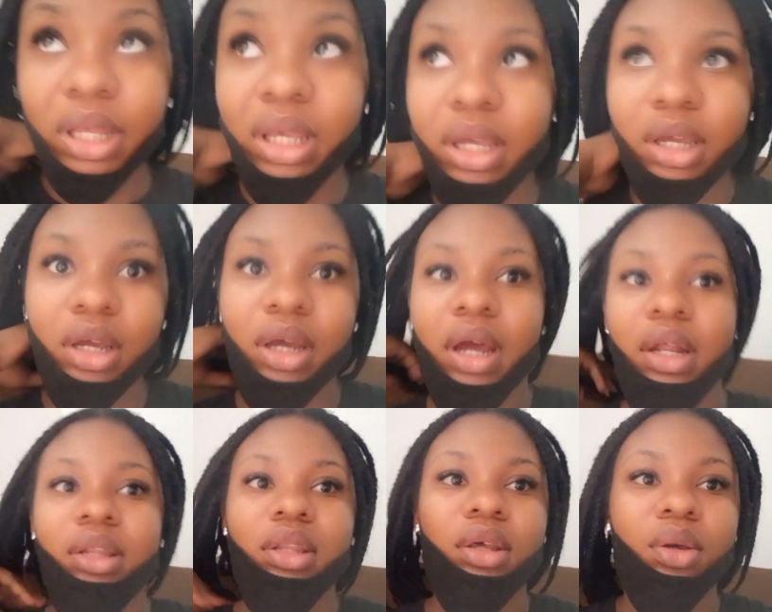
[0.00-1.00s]
Be here
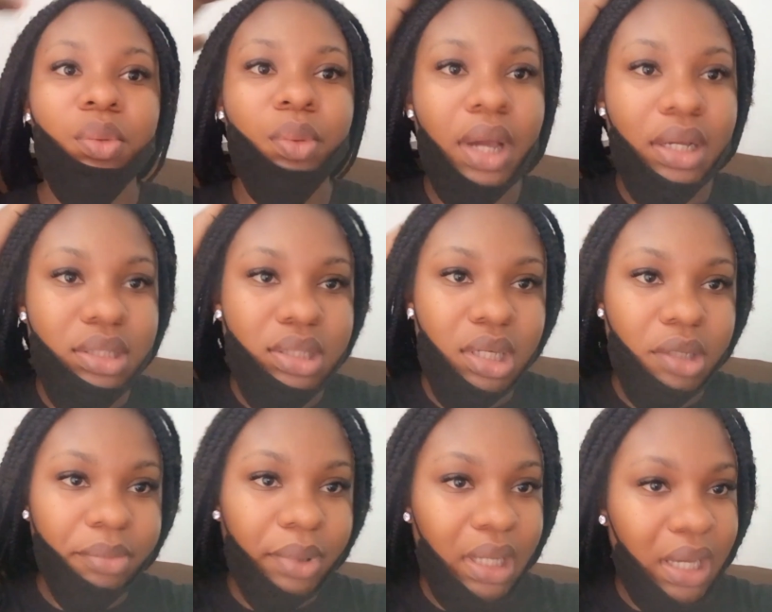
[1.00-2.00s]
at the
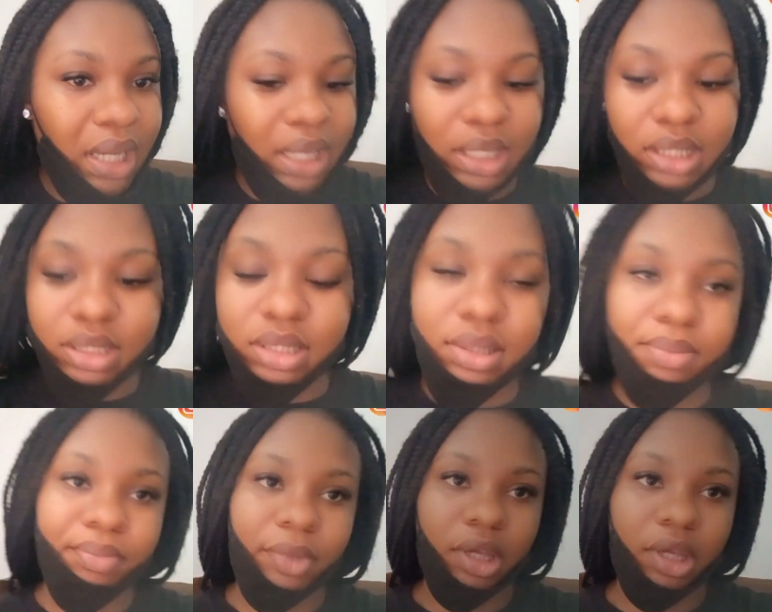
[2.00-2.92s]
waxing place.